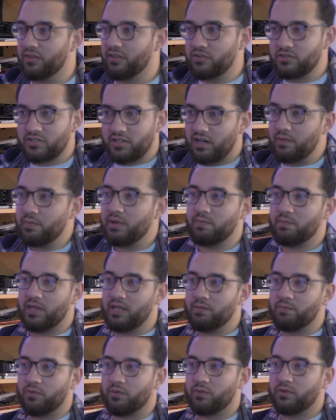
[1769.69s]
There's going to be
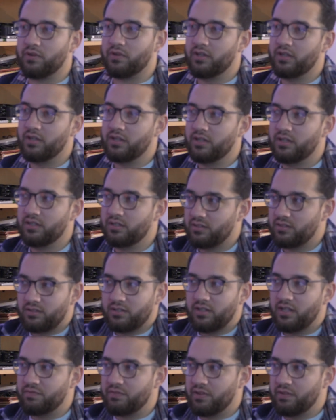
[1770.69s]
people,
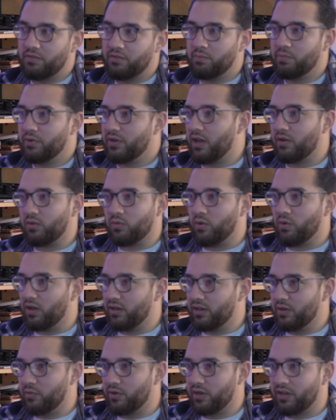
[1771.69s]
if you're putting out
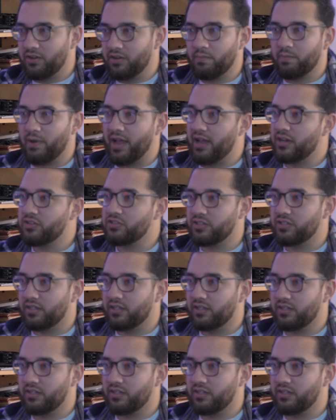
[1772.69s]
quality work and you're passionate.